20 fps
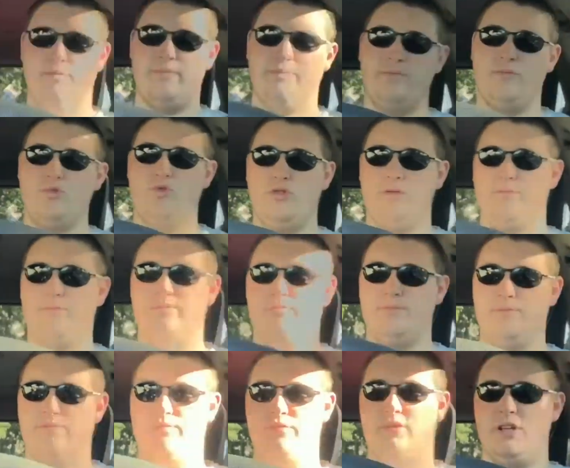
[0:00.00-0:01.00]
Whoop
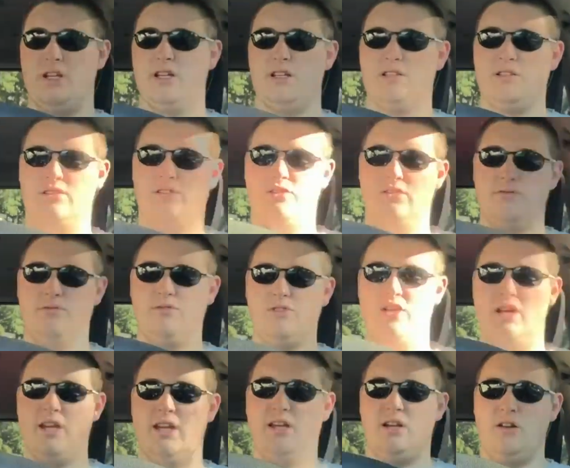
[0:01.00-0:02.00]
that's
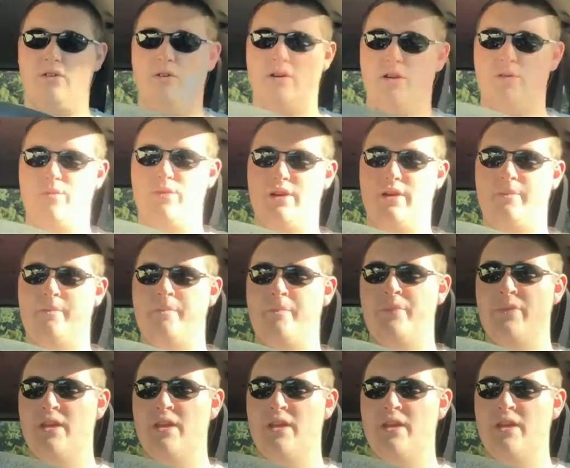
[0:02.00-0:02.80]
shaking quite a bit.